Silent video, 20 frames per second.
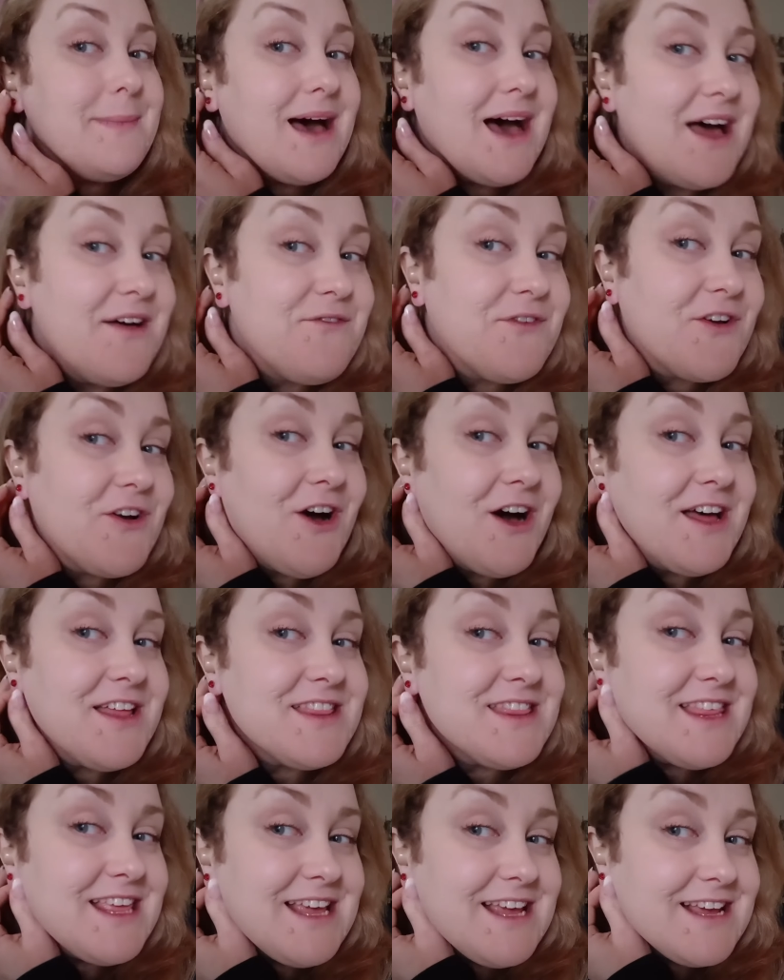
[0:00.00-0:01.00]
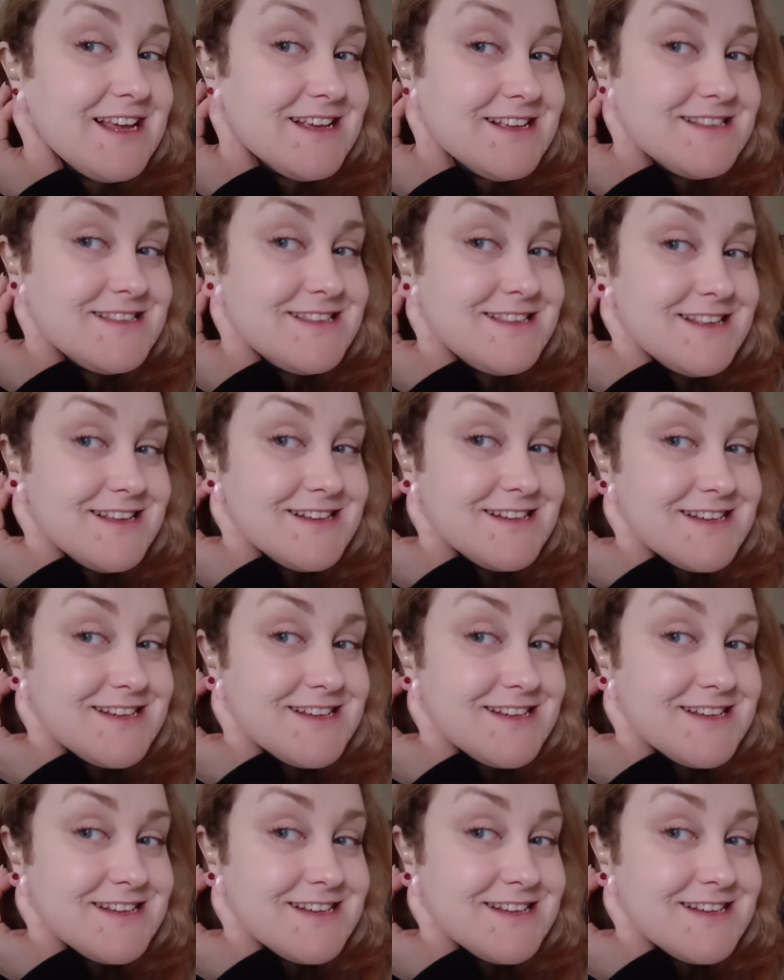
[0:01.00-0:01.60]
I've got these